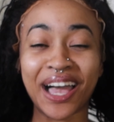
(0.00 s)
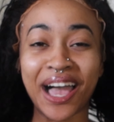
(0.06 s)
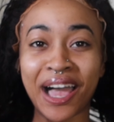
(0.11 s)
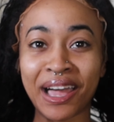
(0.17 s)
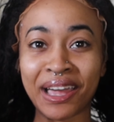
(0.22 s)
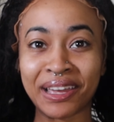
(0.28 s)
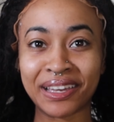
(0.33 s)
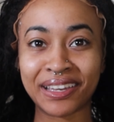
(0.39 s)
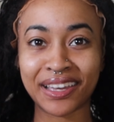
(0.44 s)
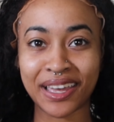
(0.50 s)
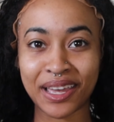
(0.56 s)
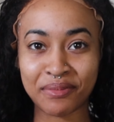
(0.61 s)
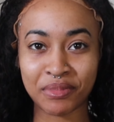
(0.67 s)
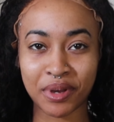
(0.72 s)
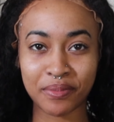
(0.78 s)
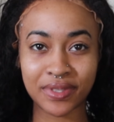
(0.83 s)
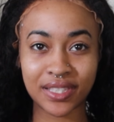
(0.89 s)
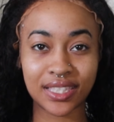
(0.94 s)
I
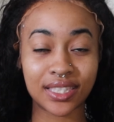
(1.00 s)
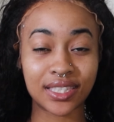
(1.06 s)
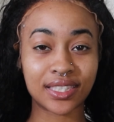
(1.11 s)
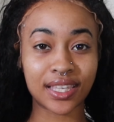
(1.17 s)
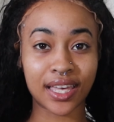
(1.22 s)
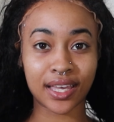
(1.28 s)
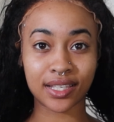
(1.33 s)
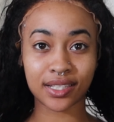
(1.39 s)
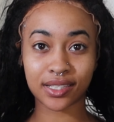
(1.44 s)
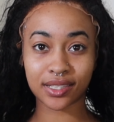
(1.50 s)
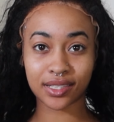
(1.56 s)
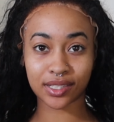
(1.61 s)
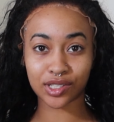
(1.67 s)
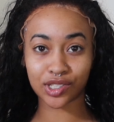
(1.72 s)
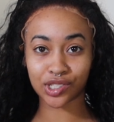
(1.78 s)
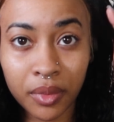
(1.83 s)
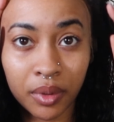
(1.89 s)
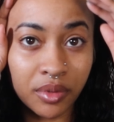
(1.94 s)
am
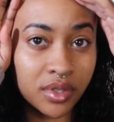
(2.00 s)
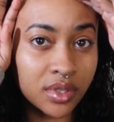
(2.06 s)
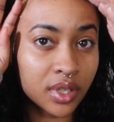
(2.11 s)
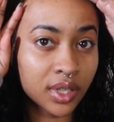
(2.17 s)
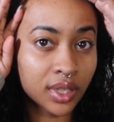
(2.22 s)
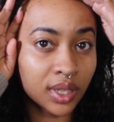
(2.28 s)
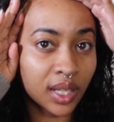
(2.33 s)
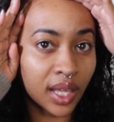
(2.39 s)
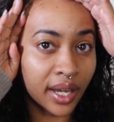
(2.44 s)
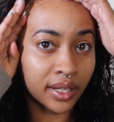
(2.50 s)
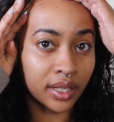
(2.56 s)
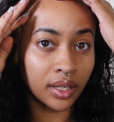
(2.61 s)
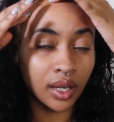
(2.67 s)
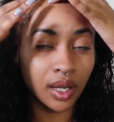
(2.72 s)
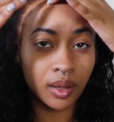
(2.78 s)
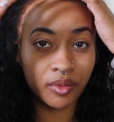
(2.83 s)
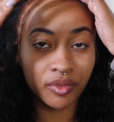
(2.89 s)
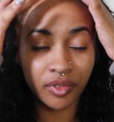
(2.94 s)
obsessed. So I'm just gonna line
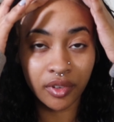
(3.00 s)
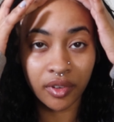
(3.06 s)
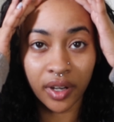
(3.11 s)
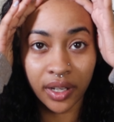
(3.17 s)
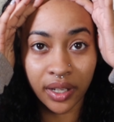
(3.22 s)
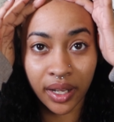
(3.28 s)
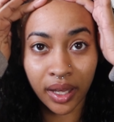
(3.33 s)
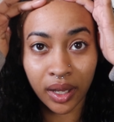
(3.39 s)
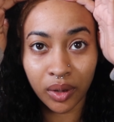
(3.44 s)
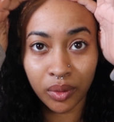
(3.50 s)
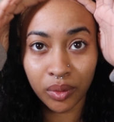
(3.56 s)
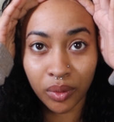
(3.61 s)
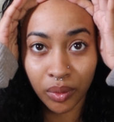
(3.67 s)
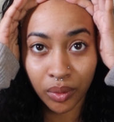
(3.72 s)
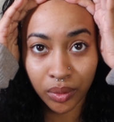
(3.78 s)
it up for right now.